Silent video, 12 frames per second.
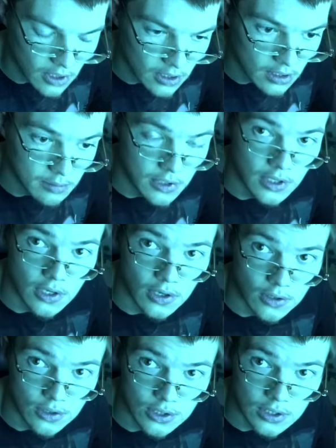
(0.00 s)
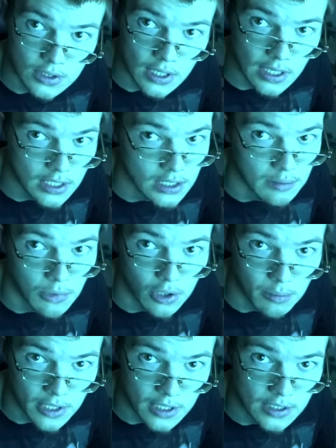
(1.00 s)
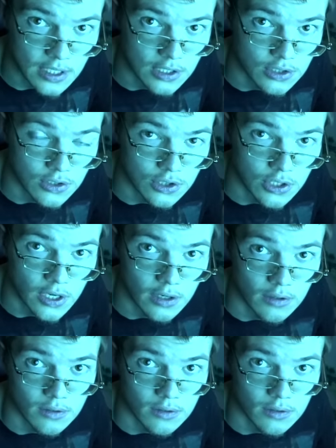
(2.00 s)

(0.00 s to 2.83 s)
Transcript: Welcome to the Oceans ASMR Meditation Channel.